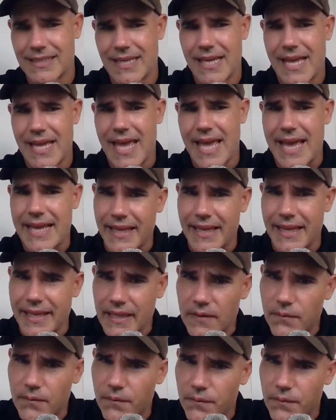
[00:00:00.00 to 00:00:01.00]
at
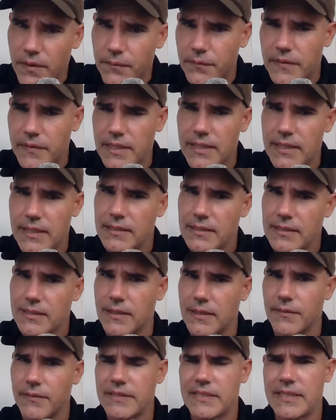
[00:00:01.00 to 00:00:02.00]
like 50
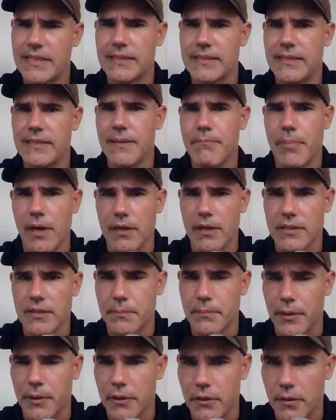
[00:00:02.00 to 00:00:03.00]
to 60 bucks
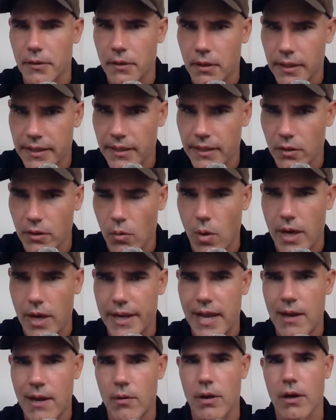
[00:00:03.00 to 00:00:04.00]
per kilowatt
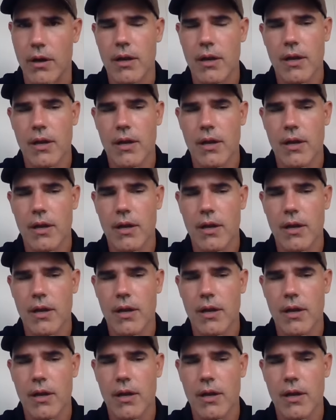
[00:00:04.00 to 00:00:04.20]
hour.